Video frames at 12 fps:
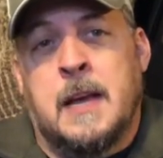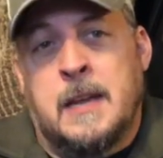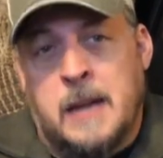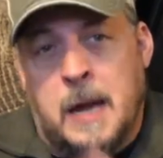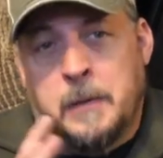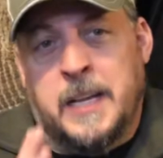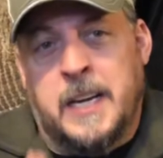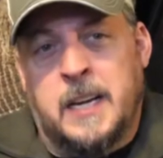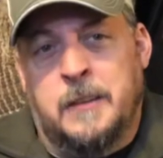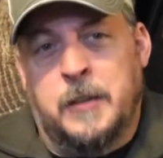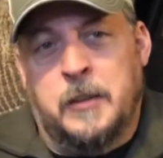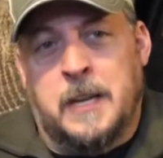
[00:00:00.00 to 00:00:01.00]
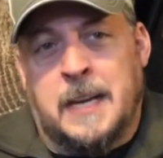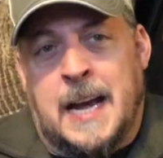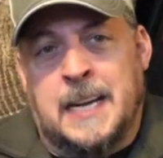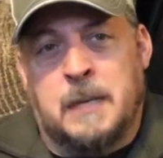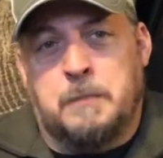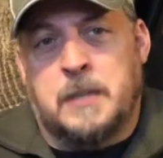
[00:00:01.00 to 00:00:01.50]
Now, when they interviewed the
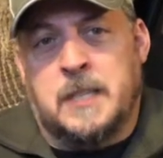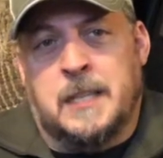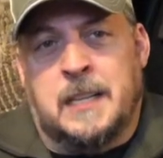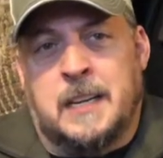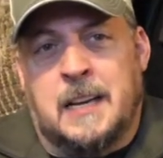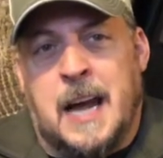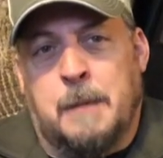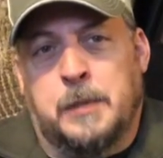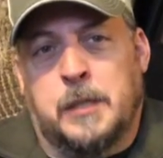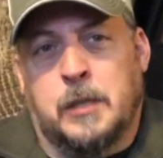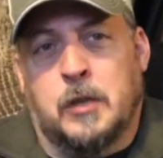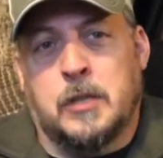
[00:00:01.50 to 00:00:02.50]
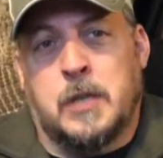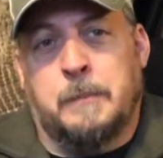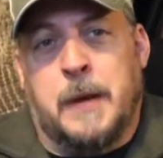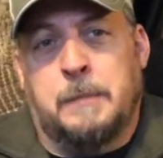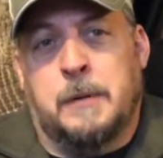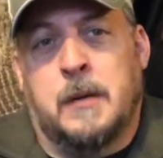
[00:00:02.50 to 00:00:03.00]
90% that did not put their goals on
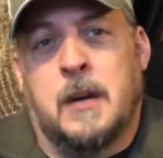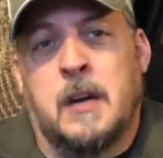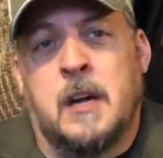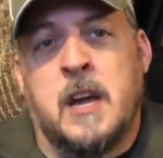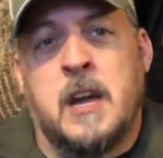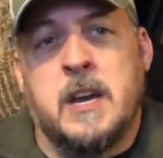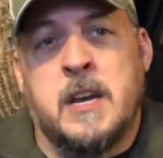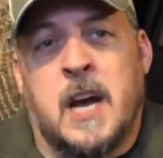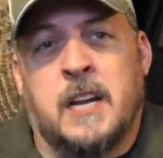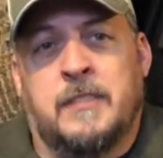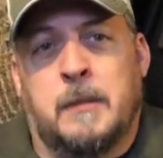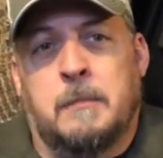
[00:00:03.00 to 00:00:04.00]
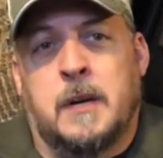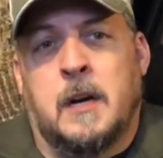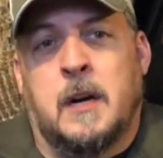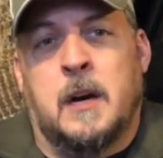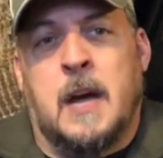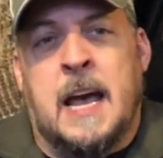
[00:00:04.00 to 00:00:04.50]
paper, none of them
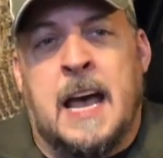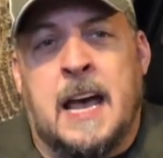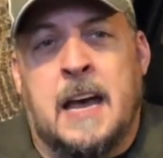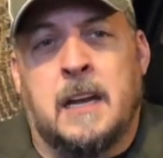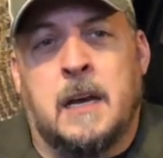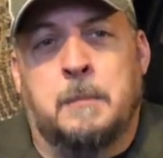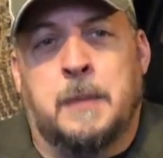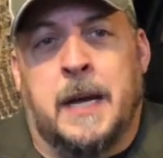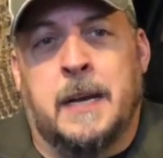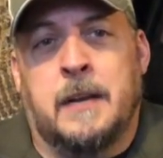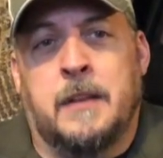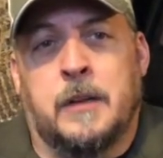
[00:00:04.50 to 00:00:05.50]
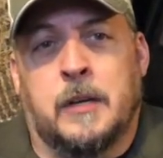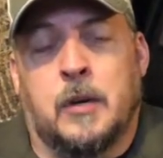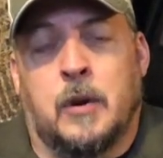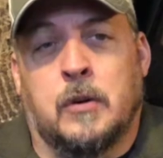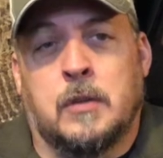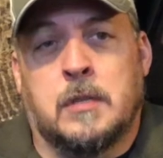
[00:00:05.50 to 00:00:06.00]
had obtained their
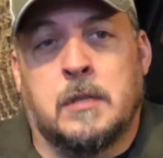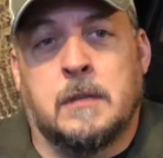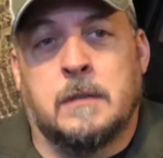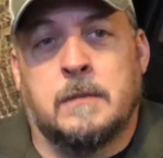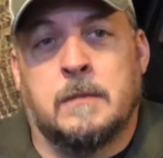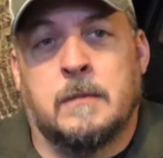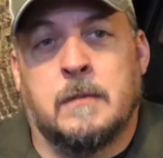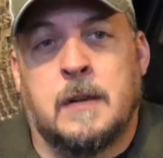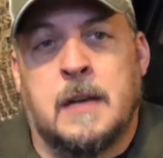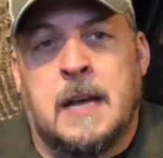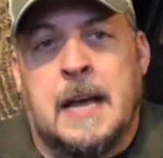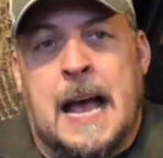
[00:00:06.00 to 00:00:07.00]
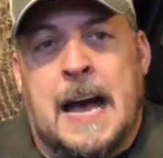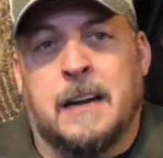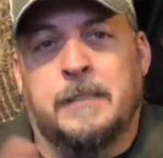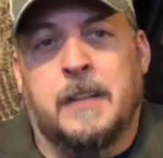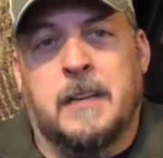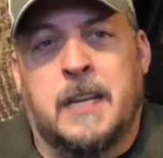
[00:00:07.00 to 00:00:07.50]
goals. Out
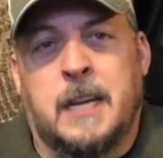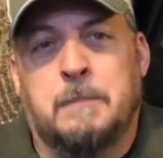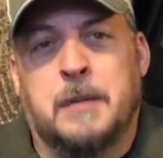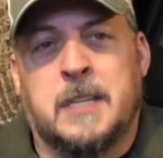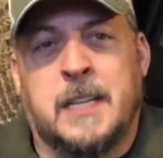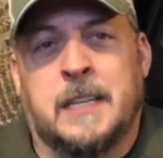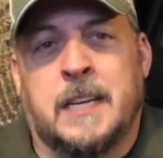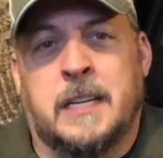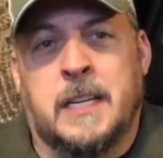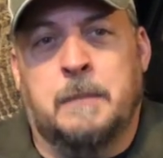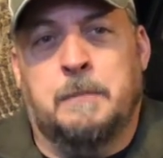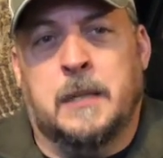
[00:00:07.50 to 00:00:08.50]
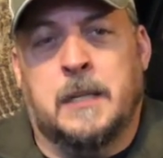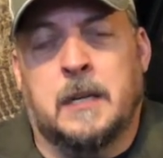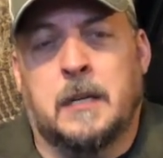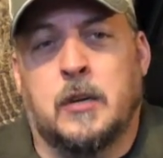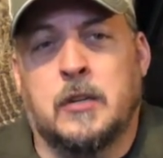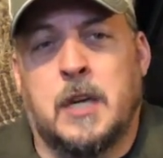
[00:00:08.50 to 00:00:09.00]
of the 10% that did put their
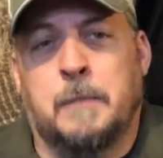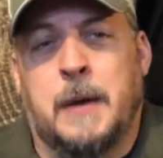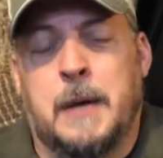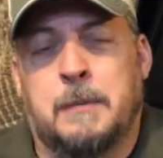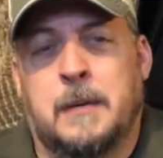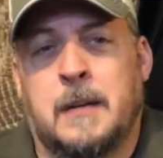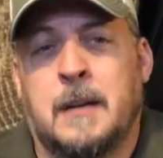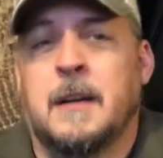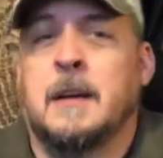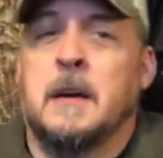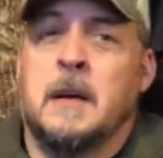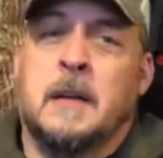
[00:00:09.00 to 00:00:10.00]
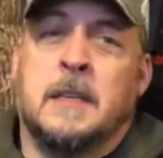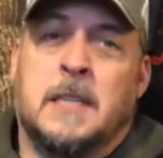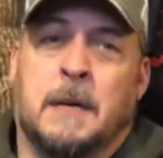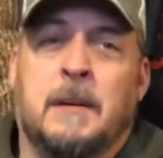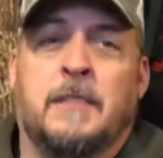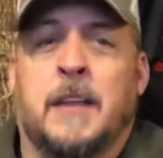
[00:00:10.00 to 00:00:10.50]
goals on paper,
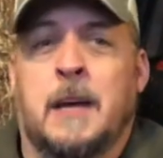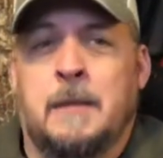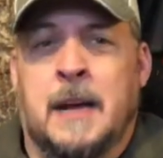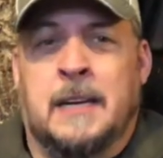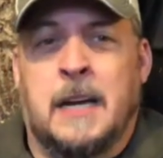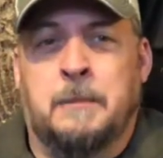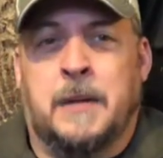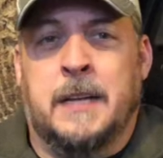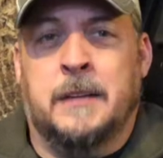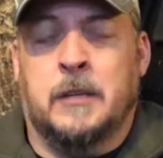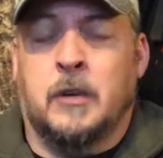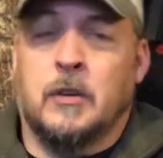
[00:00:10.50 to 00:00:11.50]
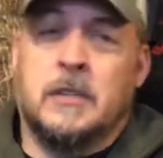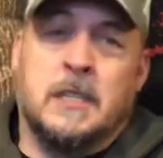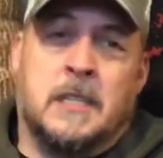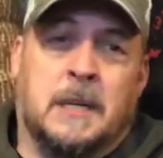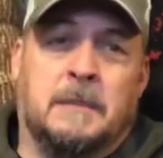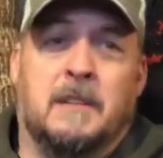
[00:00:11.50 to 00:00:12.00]
some of them obtained their goals and
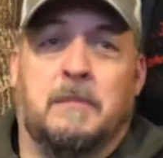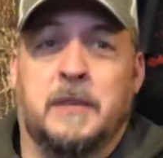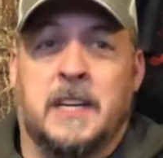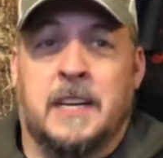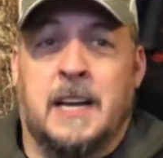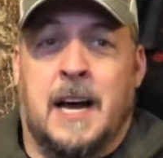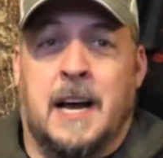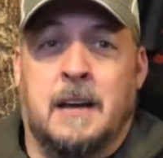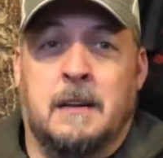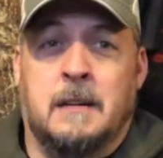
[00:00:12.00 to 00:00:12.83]
some of them did not.